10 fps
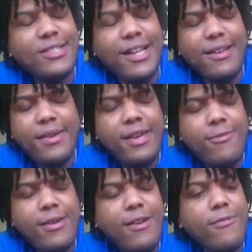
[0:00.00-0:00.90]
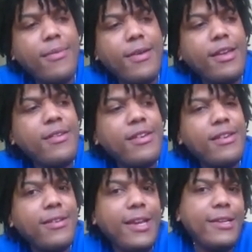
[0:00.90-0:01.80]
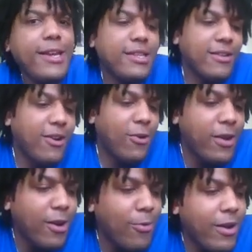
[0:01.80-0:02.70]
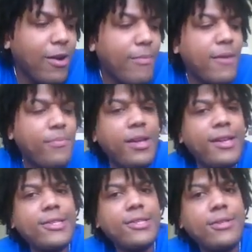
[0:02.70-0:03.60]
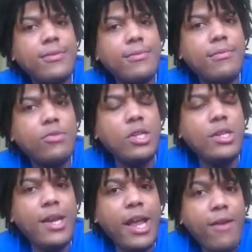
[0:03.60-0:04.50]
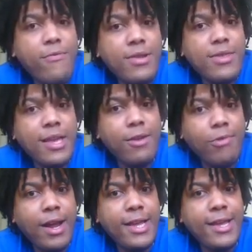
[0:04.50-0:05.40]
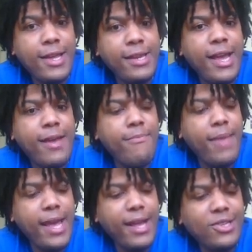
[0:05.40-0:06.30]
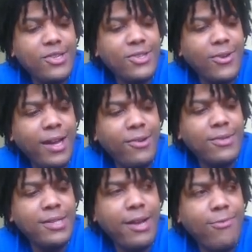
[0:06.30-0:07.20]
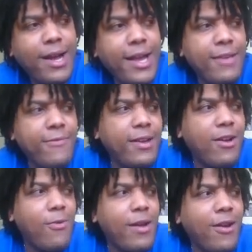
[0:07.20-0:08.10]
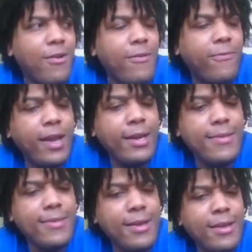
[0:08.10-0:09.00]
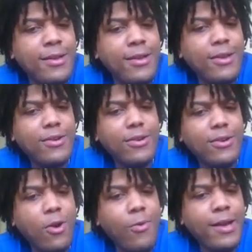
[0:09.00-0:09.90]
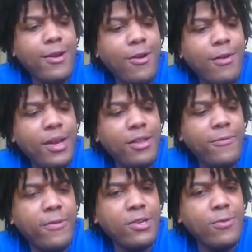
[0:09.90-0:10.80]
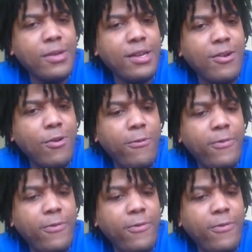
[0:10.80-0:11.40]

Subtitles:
just like, man, whatever, man. He didn't have to go there with her, man. Plus, she did everything right in that match. So I was like, why even go with her? If anything, go with Carmella for doing the